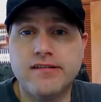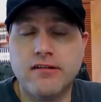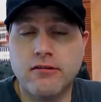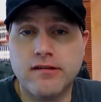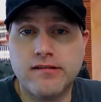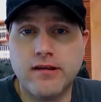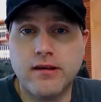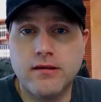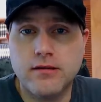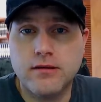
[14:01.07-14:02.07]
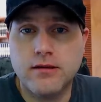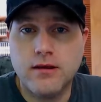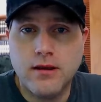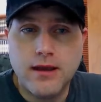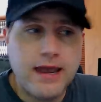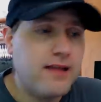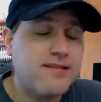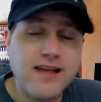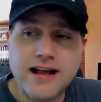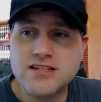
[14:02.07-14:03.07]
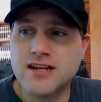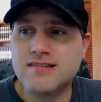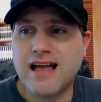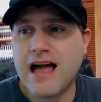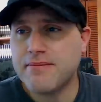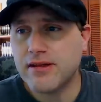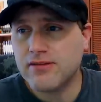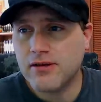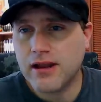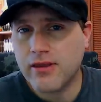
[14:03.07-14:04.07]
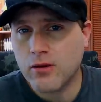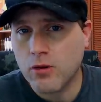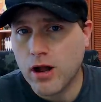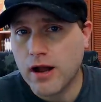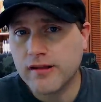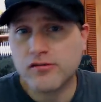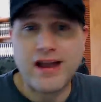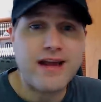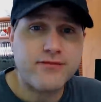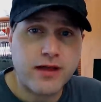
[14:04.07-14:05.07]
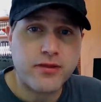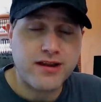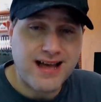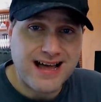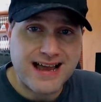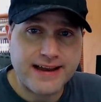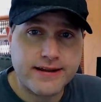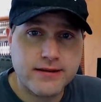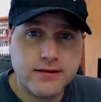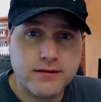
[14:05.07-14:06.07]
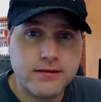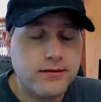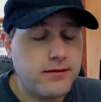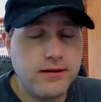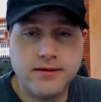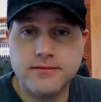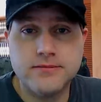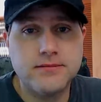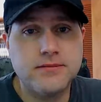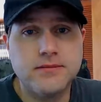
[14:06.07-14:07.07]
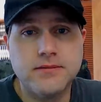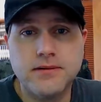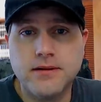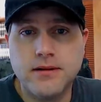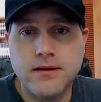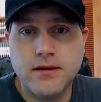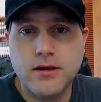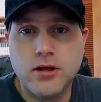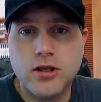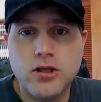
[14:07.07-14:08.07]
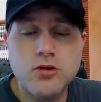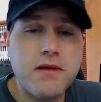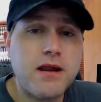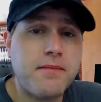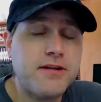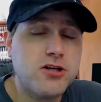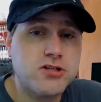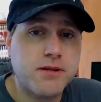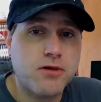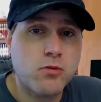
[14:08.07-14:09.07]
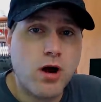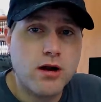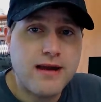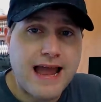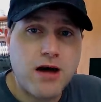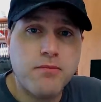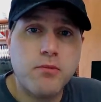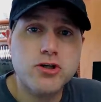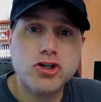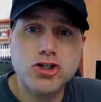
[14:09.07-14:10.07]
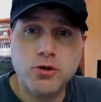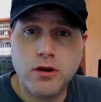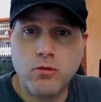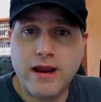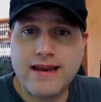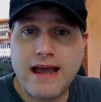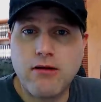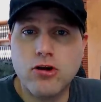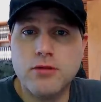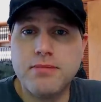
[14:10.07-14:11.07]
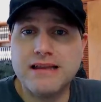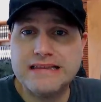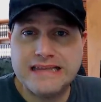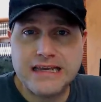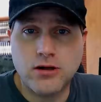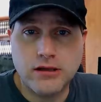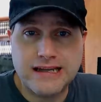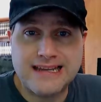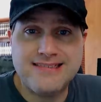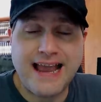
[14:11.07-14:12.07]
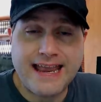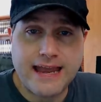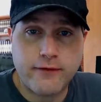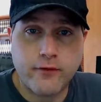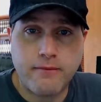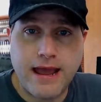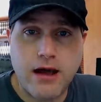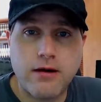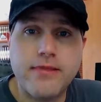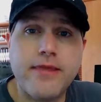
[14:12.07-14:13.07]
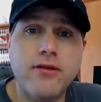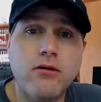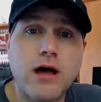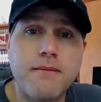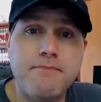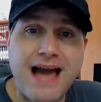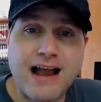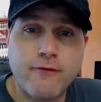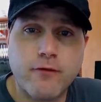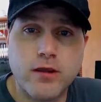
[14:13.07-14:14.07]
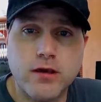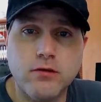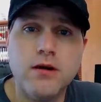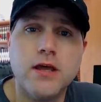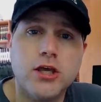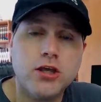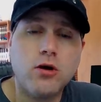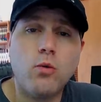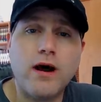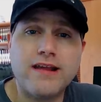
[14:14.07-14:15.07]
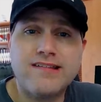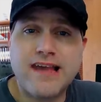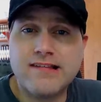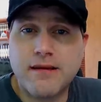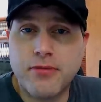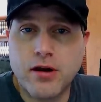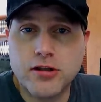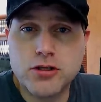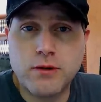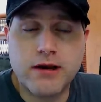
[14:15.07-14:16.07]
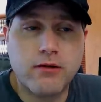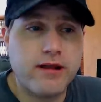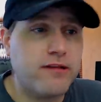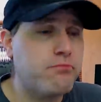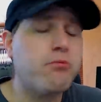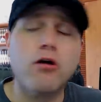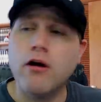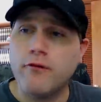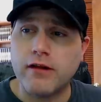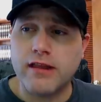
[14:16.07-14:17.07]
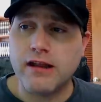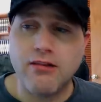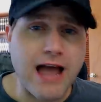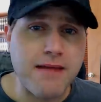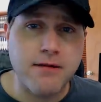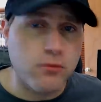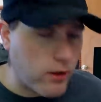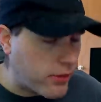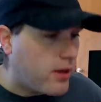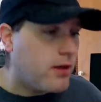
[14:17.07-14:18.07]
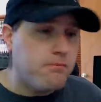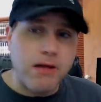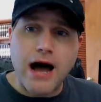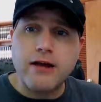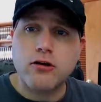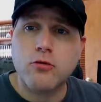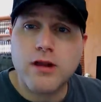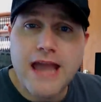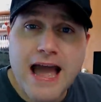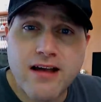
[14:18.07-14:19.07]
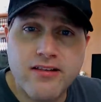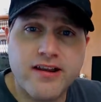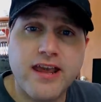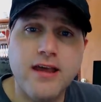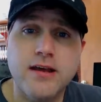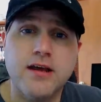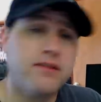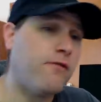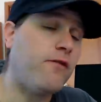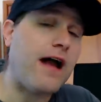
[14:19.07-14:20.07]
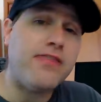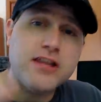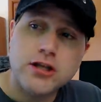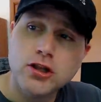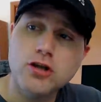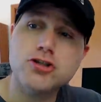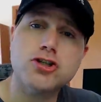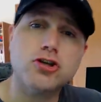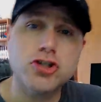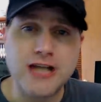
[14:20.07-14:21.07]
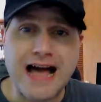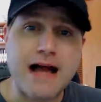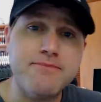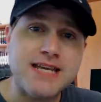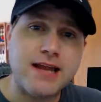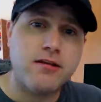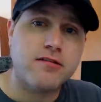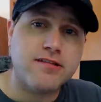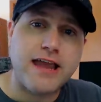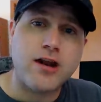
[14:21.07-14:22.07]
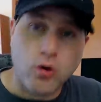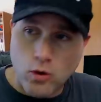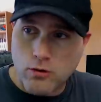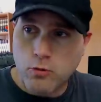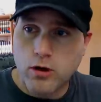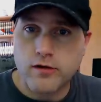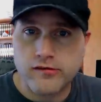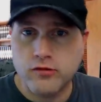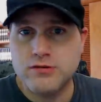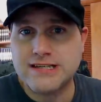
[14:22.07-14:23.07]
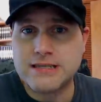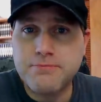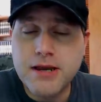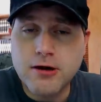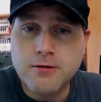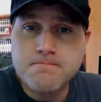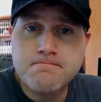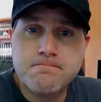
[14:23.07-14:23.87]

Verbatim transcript: seriously. It's not just, I'm not doing anything wrong, so I have nothing to hide. No. You may not be doing something wrong now, but what you're doing right now could be illegal in a decade from now, and then they'll come back for you. You don't want to say something on Twitter that is perfectly in alignment with modern reality to find that you lose your job 10 years later, or worse, you disappear.